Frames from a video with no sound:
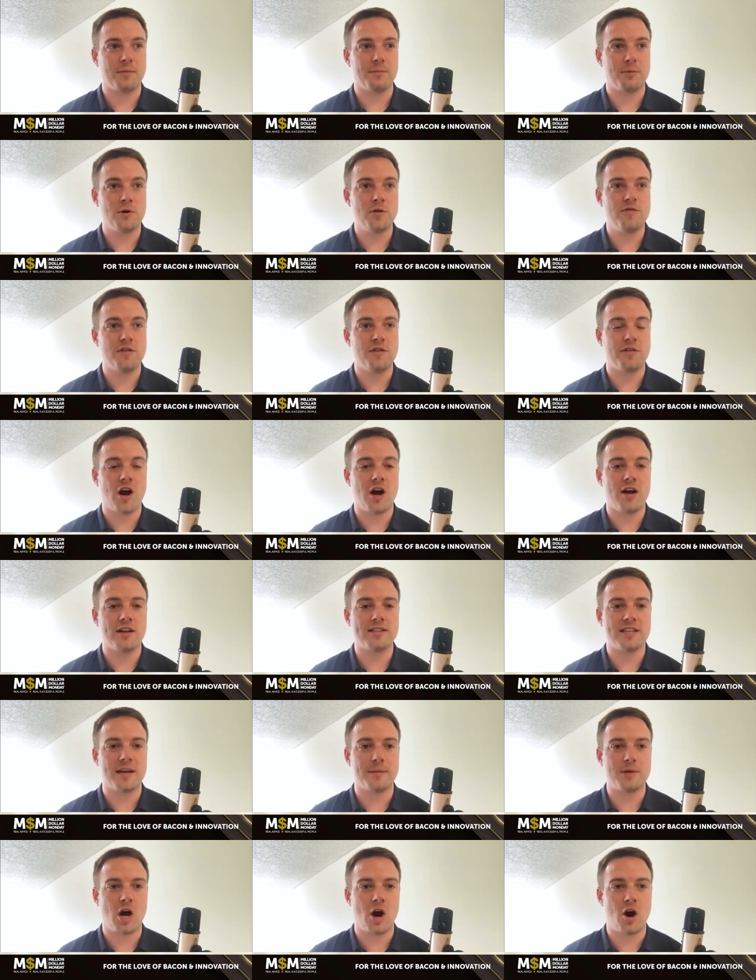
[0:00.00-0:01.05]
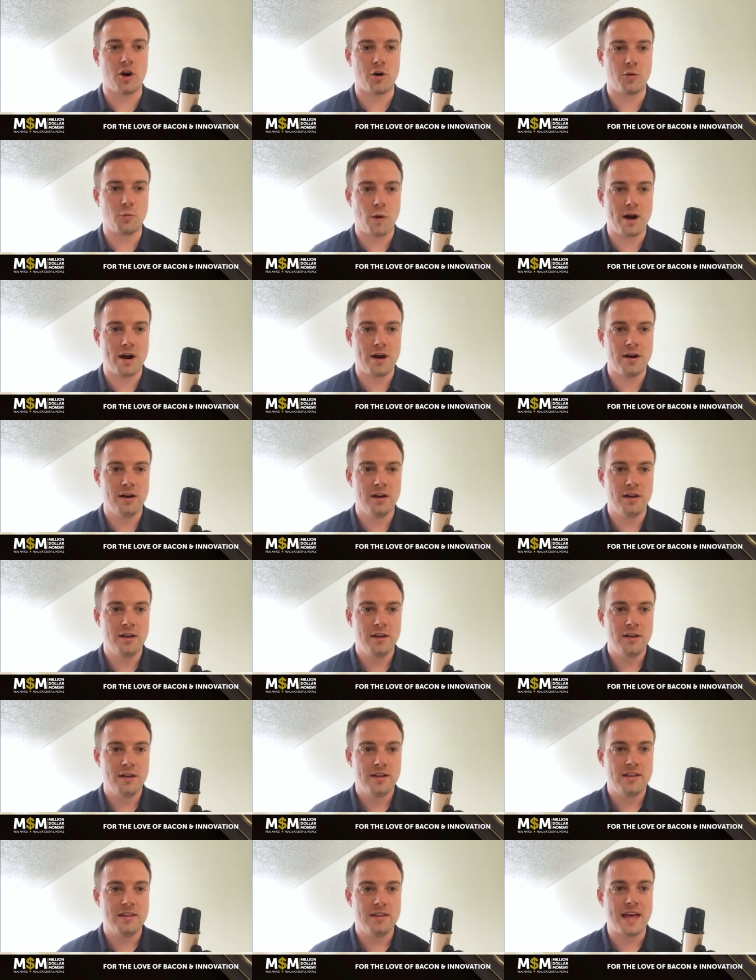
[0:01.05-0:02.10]
proof of concept hardware
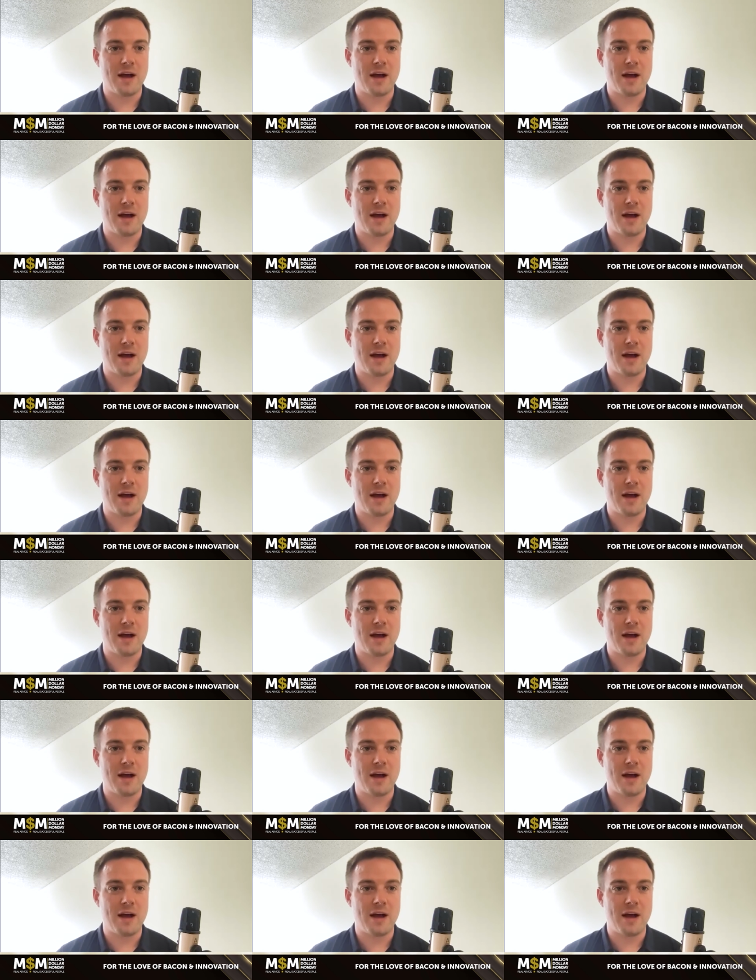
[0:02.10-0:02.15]
mm-hmm.